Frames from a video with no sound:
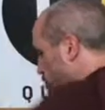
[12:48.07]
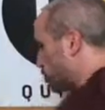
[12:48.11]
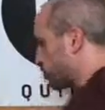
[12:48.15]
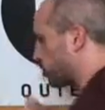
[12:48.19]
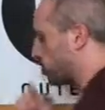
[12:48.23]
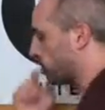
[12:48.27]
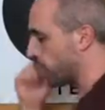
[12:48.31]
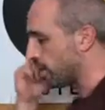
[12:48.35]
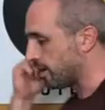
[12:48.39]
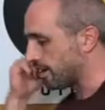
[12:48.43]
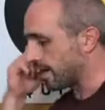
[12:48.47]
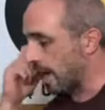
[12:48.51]

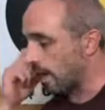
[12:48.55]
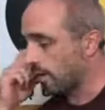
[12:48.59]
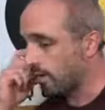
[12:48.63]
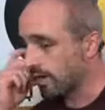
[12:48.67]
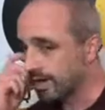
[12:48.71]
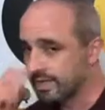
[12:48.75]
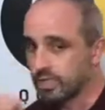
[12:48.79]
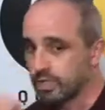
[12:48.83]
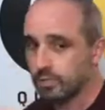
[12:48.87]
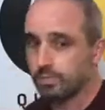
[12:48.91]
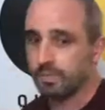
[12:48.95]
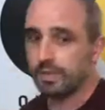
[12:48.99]
Good. Now we're
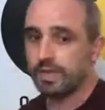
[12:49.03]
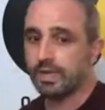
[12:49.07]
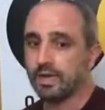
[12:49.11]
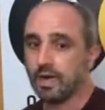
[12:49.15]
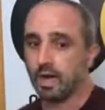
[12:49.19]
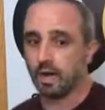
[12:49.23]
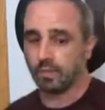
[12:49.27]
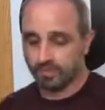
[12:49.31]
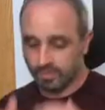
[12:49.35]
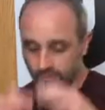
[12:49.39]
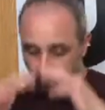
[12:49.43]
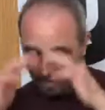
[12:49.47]
going to speed it
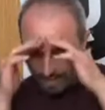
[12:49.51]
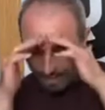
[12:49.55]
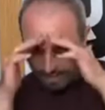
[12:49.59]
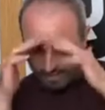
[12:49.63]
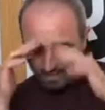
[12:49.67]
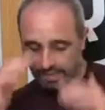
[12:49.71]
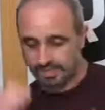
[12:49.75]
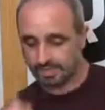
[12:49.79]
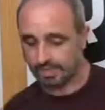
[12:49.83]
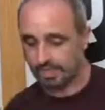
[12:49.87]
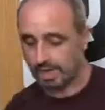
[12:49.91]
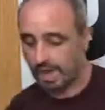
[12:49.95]
up. So hands
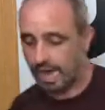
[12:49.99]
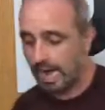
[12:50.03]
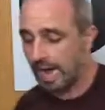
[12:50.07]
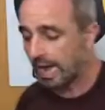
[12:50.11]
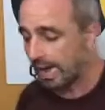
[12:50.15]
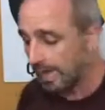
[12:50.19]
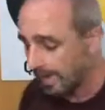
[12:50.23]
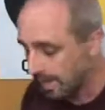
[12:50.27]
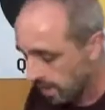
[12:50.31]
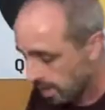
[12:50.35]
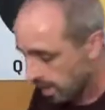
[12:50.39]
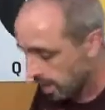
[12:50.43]
nice and
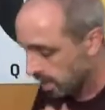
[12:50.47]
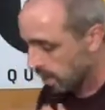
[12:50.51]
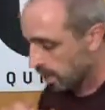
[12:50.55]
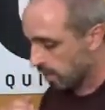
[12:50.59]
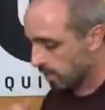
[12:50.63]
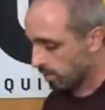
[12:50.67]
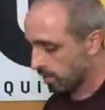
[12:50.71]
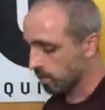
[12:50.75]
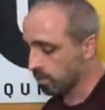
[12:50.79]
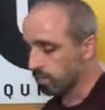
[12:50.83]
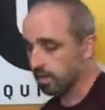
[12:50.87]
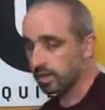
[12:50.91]
high.
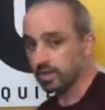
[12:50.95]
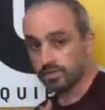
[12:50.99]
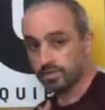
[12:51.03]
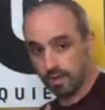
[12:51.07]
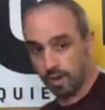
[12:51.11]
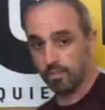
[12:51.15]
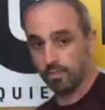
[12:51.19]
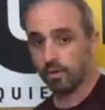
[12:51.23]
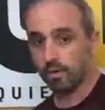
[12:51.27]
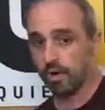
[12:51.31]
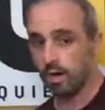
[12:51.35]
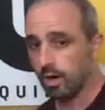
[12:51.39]
We're going to work a
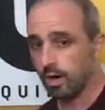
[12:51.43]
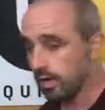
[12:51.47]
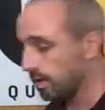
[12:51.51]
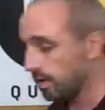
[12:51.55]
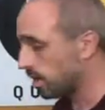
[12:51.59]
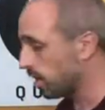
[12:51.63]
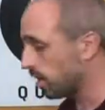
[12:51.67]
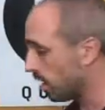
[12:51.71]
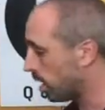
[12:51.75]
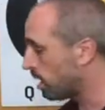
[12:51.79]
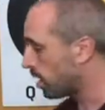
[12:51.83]
double hook.